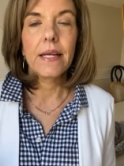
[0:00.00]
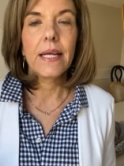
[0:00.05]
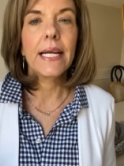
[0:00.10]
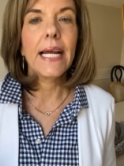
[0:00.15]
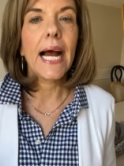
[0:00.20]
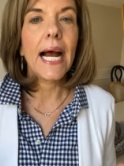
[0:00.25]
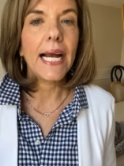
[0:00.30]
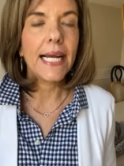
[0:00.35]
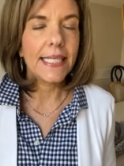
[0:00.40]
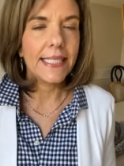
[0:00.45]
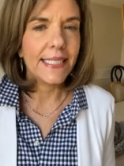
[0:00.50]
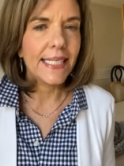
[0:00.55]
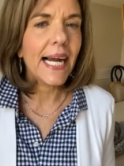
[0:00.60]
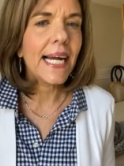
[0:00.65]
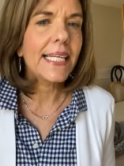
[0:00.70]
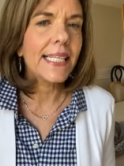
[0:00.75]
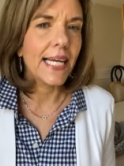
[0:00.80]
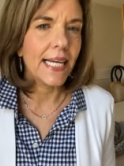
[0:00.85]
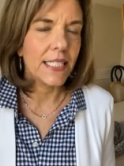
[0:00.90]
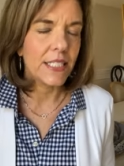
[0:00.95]
guide
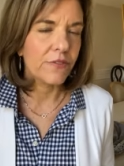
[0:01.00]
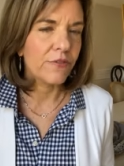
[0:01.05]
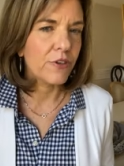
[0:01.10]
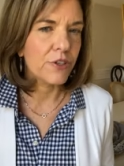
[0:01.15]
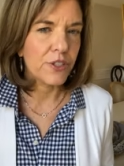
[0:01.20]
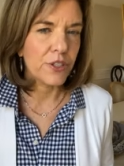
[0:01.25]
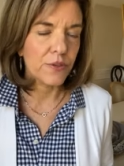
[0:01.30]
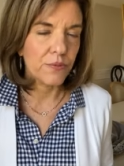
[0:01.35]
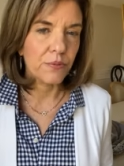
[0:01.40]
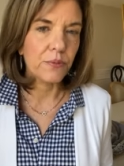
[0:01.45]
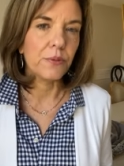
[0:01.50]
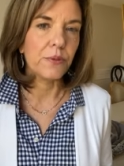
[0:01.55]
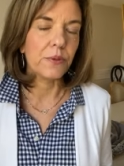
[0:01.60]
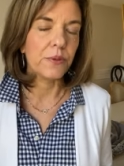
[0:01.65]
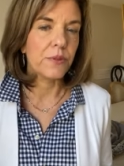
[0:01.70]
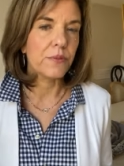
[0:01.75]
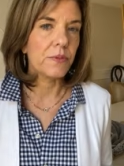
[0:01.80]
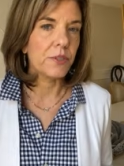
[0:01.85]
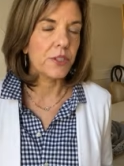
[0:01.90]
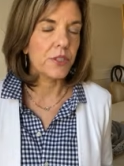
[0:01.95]
guidelines versus
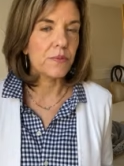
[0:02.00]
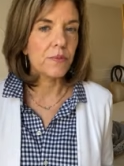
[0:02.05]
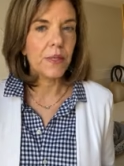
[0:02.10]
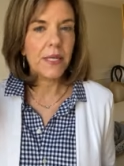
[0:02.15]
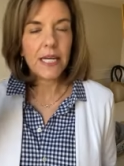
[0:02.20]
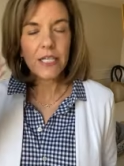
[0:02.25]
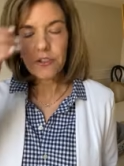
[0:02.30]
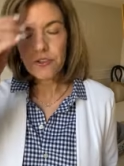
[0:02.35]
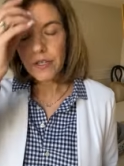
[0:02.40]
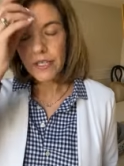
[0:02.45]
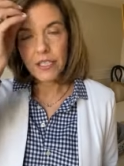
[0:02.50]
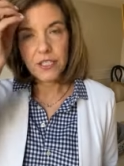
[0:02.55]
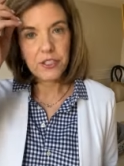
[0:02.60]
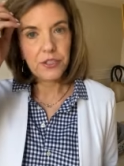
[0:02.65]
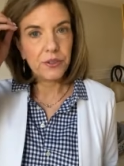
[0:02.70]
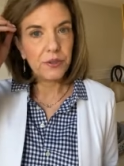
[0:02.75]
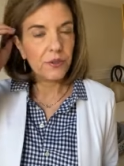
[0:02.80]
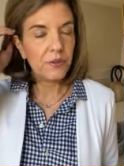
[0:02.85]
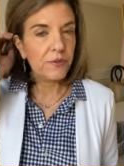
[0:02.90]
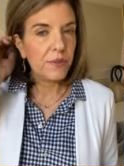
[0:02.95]
rules, which is what I try to
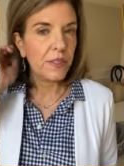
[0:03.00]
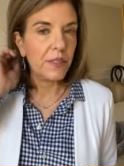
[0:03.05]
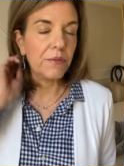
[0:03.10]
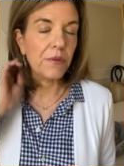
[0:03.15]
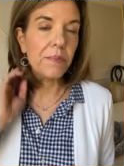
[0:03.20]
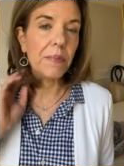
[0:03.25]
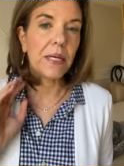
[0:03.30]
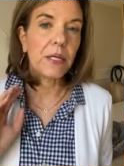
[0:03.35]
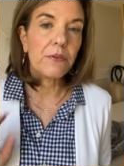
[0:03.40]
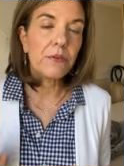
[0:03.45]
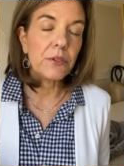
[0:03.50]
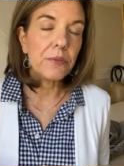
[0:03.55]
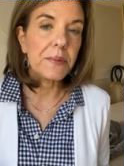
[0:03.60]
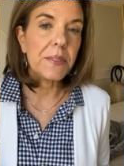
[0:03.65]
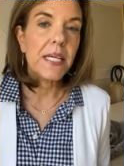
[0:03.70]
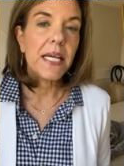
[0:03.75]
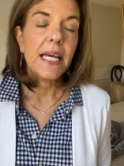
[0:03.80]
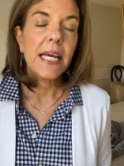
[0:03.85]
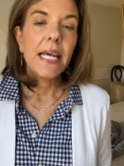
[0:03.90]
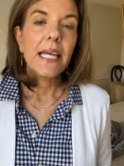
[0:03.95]
do with my
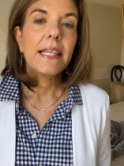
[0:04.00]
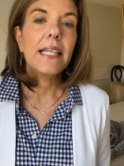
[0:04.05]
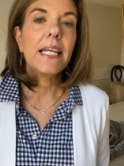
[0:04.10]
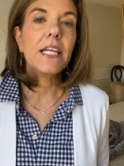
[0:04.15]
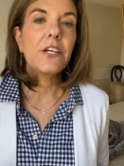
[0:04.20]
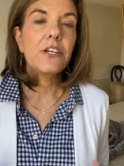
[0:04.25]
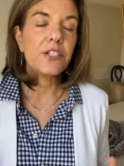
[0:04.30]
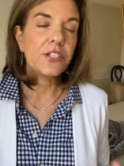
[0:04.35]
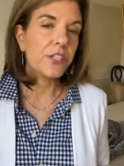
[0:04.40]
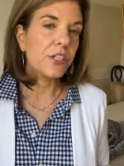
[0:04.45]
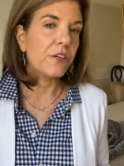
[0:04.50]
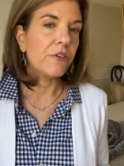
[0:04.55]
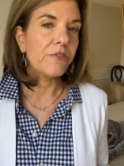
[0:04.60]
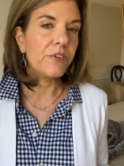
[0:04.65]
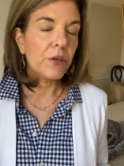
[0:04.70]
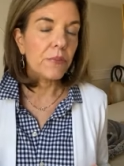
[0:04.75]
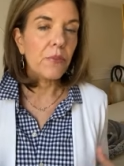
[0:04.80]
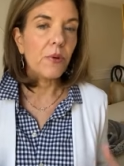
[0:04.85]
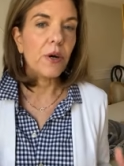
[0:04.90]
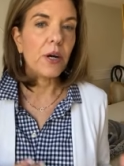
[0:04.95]
groups, then you're just going to
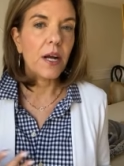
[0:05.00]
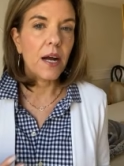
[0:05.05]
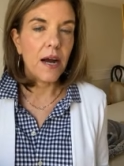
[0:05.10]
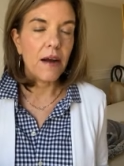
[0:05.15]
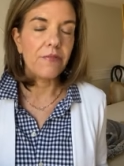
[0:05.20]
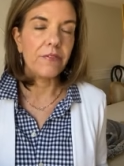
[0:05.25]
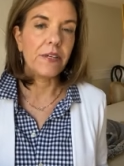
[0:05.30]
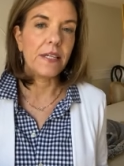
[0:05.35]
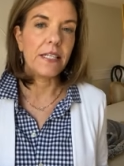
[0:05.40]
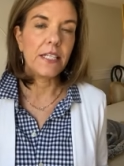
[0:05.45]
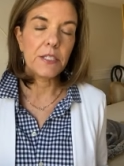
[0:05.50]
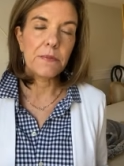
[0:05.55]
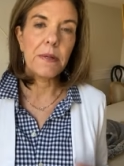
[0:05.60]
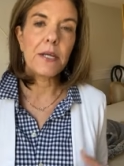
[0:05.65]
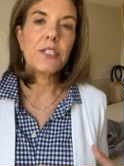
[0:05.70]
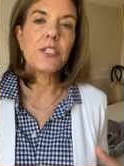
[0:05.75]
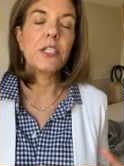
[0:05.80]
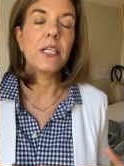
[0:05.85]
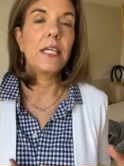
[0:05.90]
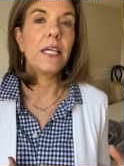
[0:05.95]
feel more confident,
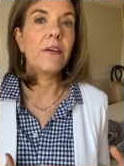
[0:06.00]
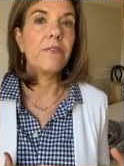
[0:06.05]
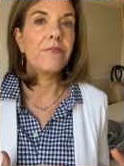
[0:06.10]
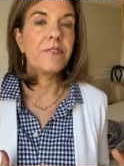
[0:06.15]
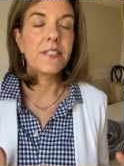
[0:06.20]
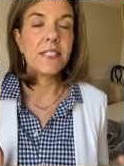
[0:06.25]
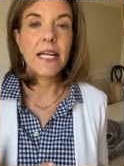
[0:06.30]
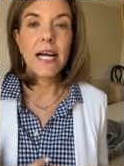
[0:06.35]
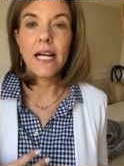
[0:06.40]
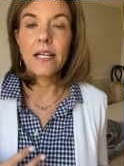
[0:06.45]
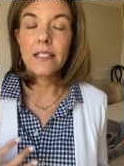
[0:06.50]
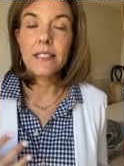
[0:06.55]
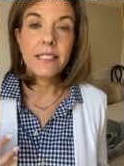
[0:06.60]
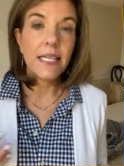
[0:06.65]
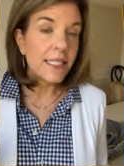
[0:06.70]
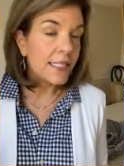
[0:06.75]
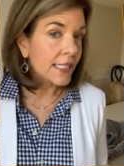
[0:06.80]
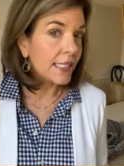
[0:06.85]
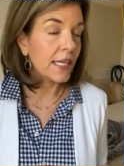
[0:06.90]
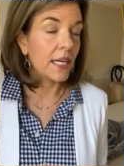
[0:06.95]
especially if style
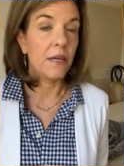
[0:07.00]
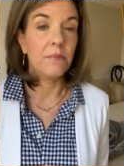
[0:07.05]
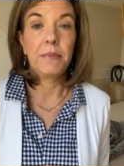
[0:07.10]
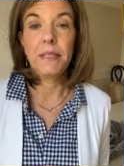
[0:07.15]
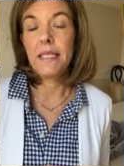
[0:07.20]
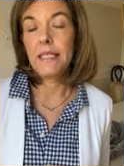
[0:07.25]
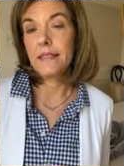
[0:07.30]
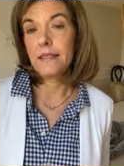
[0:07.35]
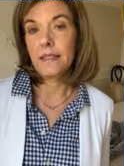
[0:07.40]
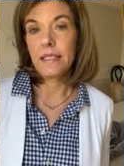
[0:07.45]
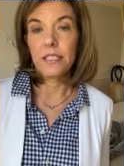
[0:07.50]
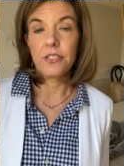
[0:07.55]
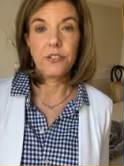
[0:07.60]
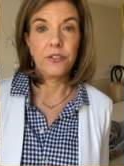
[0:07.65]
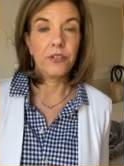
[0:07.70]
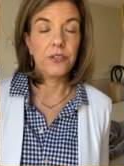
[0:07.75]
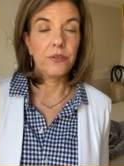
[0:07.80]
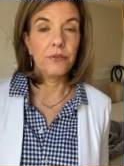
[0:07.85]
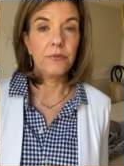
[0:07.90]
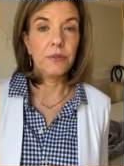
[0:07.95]
doesn't come easily to
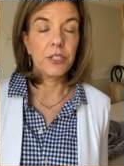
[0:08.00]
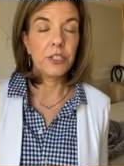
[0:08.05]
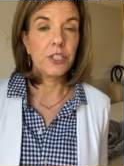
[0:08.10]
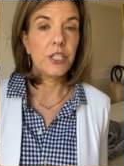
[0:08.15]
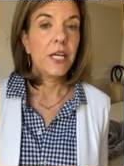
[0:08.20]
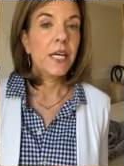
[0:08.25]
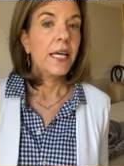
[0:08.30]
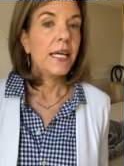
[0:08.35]
you, which